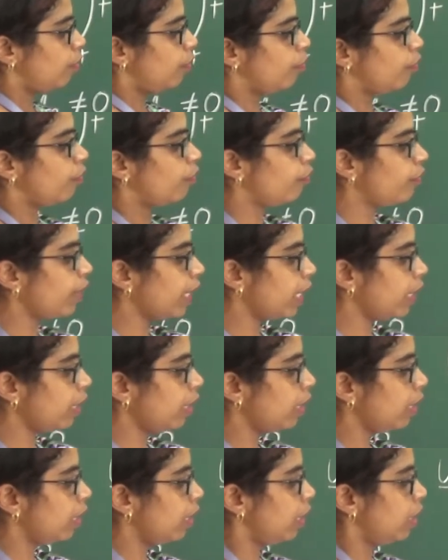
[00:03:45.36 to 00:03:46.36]

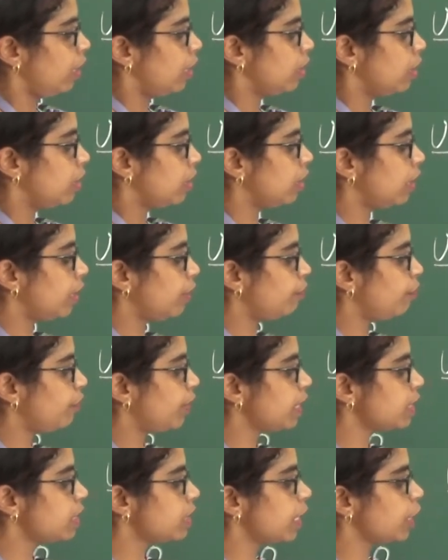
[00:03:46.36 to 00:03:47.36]
When the
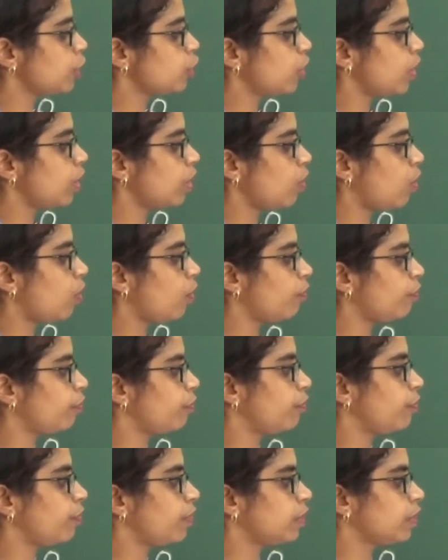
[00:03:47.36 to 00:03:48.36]
differentiation of
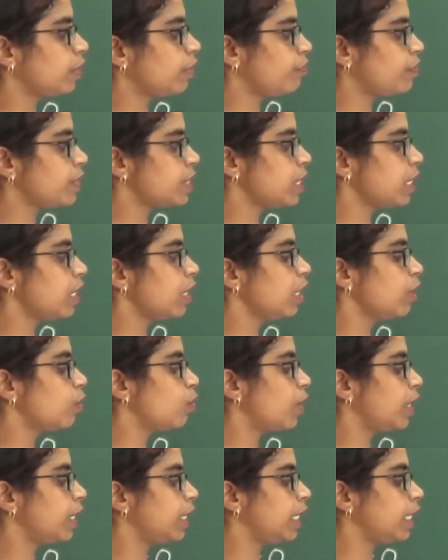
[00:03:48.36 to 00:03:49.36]
the physical
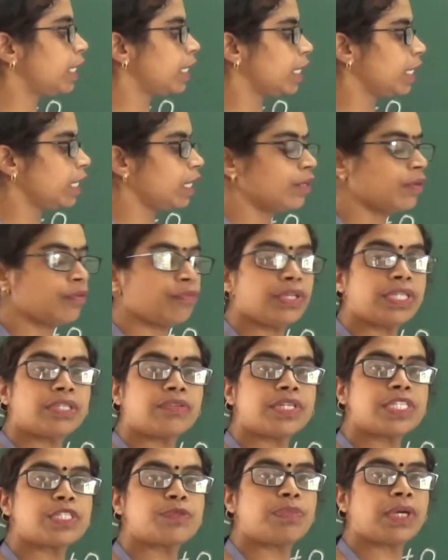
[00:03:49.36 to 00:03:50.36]
quantity with
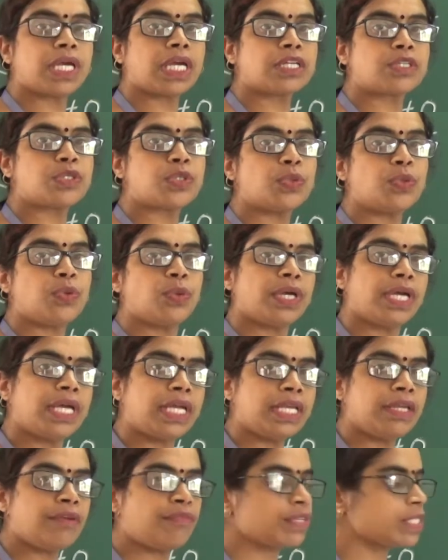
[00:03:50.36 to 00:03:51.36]
respect to
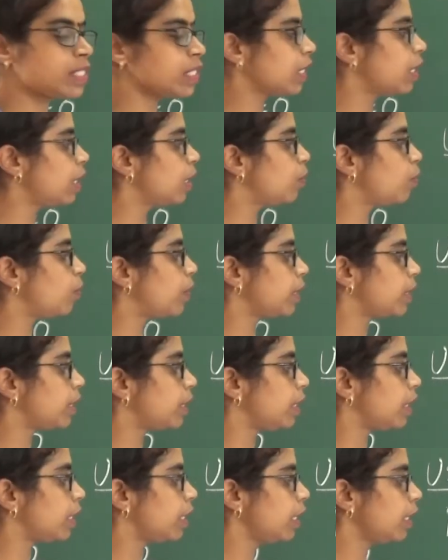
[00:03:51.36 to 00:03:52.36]
any physical
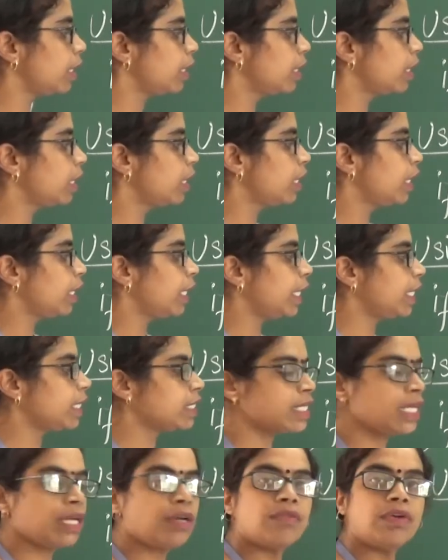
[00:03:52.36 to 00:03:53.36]
quantity is
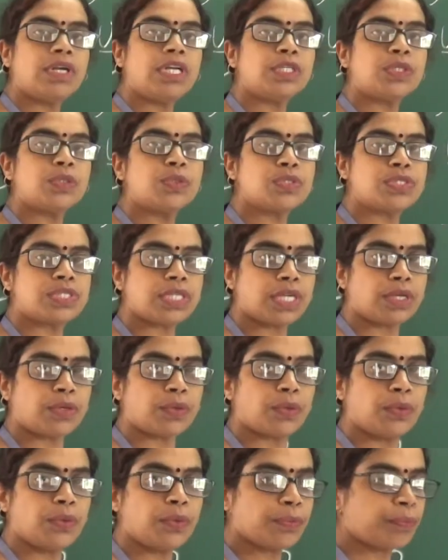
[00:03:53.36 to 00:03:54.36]
equal to
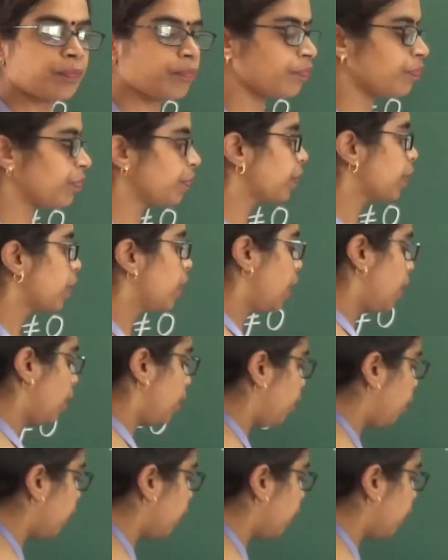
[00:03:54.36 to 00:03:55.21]
0, we